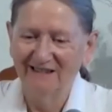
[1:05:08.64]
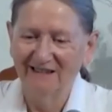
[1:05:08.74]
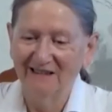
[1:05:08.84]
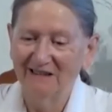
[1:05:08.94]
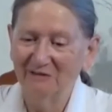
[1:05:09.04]

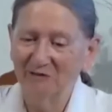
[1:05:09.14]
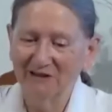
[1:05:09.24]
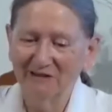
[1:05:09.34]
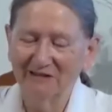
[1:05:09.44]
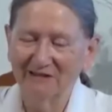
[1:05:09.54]
It
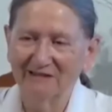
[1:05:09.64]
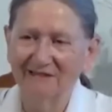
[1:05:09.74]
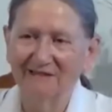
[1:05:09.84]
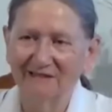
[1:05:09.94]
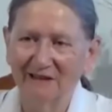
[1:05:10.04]

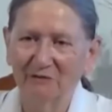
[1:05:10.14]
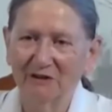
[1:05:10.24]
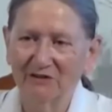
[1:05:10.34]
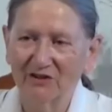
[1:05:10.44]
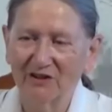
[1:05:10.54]

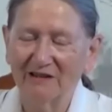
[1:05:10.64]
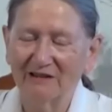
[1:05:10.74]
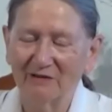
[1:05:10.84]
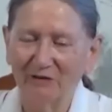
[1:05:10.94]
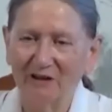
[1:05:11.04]
will
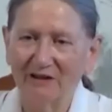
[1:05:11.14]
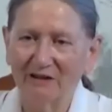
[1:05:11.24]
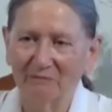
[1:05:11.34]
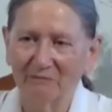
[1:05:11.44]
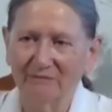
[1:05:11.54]
satisfy
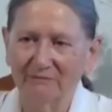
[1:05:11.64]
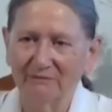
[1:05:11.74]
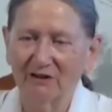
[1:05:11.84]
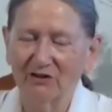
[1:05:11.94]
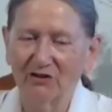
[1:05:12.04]
them,
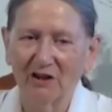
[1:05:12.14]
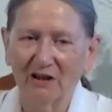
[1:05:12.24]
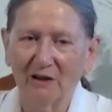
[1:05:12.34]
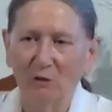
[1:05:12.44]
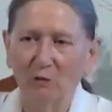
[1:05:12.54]
because
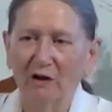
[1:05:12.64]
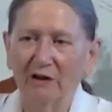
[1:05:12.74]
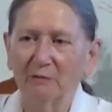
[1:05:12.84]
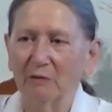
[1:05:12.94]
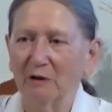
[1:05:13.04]
why
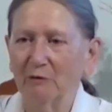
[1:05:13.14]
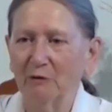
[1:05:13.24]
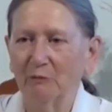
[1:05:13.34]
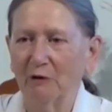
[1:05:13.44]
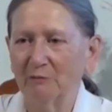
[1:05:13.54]
do people
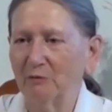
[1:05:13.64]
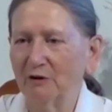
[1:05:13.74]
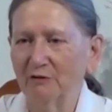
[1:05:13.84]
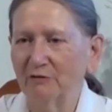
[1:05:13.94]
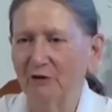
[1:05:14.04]
buy
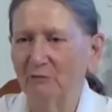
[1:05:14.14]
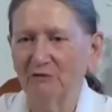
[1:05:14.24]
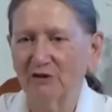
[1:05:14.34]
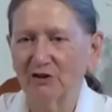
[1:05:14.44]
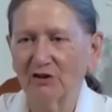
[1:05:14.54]
perfume
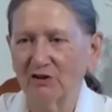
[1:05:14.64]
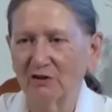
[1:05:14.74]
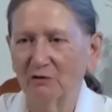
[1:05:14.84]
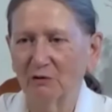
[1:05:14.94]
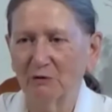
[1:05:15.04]
for such
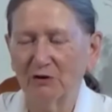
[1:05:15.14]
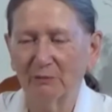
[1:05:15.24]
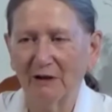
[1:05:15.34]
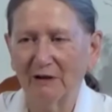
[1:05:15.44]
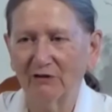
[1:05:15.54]
enormous
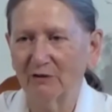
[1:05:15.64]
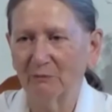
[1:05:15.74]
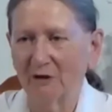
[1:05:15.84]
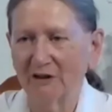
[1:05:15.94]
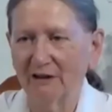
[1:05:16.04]
amounts of
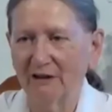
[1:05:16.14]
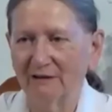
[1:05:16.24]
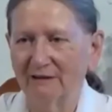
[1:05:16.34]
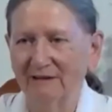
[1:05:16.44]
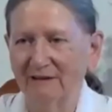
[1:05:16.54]
money?
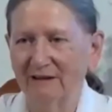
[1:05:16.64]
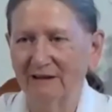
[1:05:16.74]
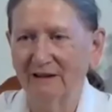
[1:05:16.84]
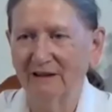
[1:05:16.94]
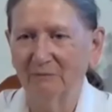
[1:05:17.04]

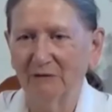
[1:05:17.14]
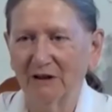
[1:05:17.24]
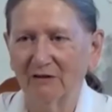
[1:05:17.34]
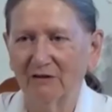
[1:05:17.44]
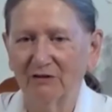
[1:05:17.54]

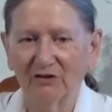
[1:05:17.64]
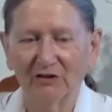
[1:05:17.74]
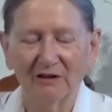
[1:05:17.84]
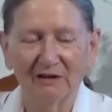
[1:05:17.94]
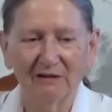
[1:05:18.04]
Because
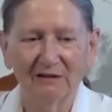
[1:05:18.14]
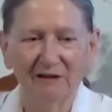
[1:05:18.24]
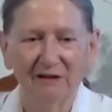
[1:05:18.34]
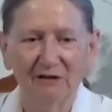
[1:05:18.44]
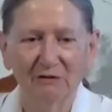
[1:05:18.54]

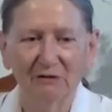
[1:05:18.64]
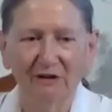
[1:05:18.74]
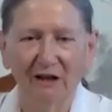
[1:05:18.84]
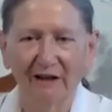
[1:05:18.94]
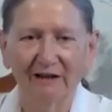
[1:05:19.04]
you
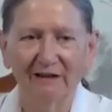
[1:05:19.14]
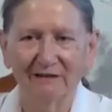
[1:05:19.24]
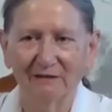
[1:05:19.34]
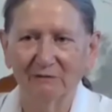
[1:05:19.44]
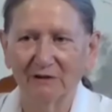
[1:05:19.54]
like
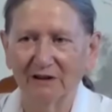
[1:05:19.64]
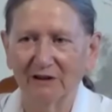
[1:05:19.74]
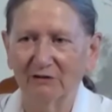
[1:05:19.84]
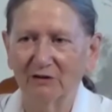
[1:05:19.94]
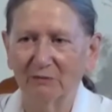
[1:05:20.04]
it
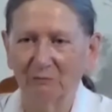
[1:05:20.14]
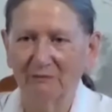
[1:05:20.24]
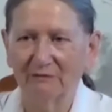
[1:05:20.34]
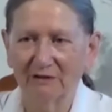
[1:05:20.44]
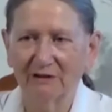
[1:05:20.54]
when
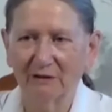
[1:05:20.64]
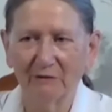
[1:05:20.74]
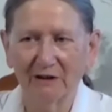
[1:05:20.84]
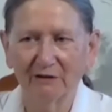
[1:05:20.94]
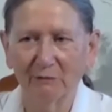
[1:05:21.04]

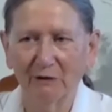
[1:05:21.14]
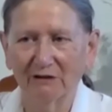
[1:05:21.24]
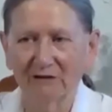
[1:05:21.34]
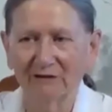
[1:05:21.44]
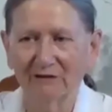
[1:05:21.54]
something
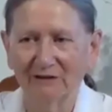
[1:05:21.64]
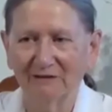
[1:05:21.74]
smells good.